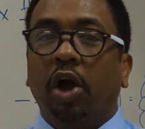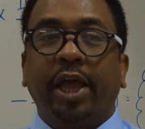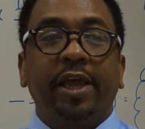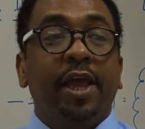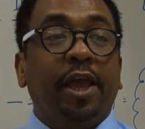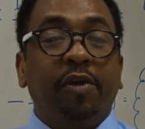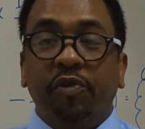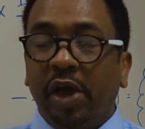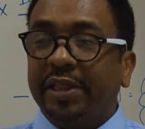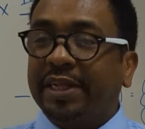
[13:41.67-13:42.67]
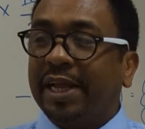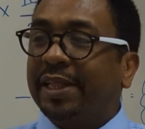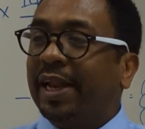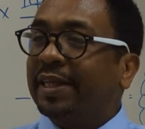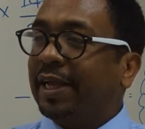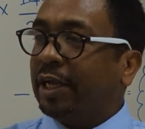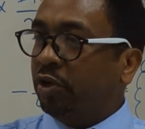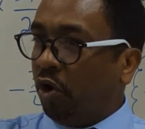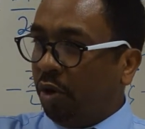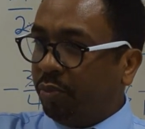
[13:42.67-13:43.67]
Okay, if you understand the lesson, can
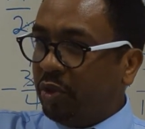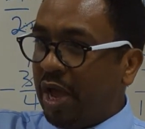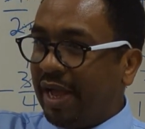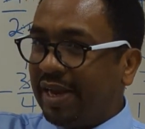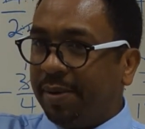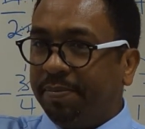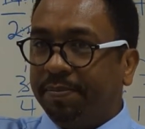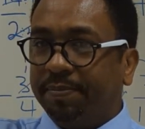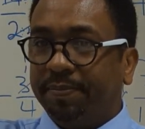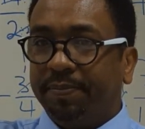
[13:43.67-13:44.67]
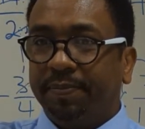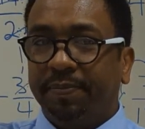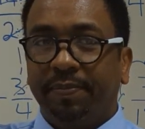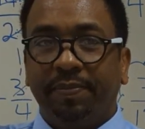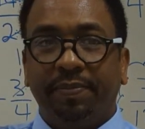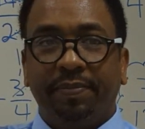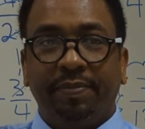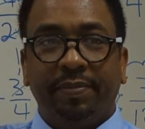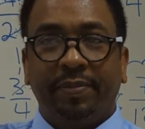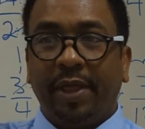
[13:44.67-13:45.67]
you all put your hand up?
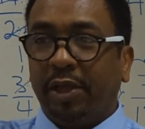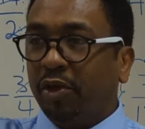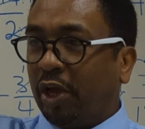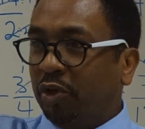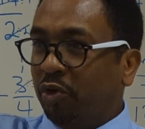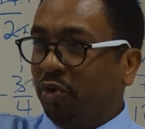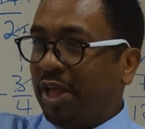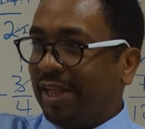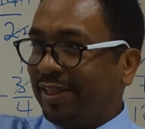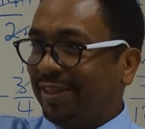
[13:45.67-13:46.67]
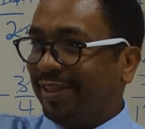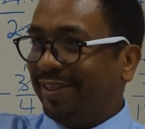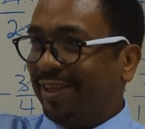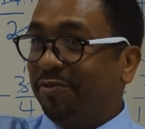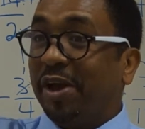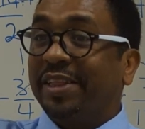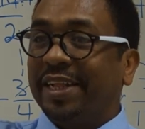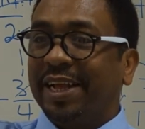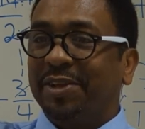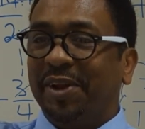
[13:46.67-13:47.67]
Thank you. Can you do that if you
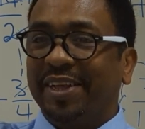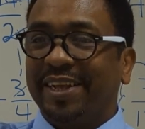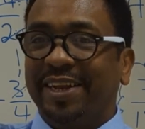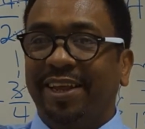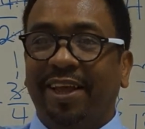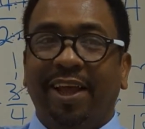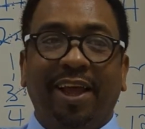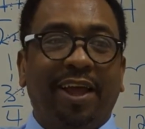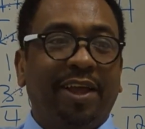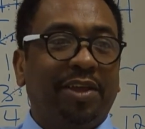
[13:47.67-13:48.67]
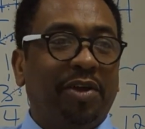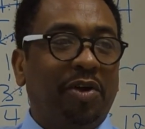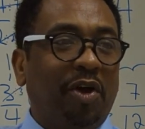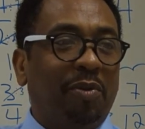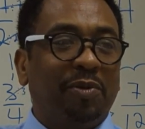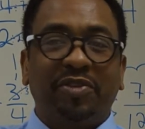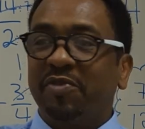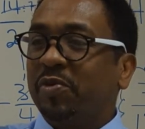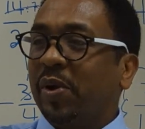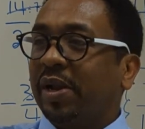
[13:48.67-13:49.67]
understand the lesson? Good, almost
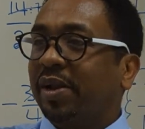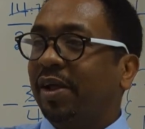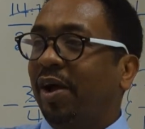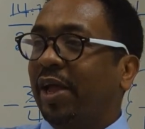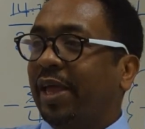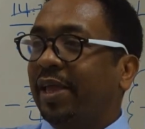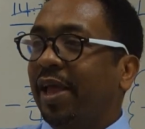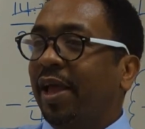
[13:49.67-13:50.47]
everyone. Okay.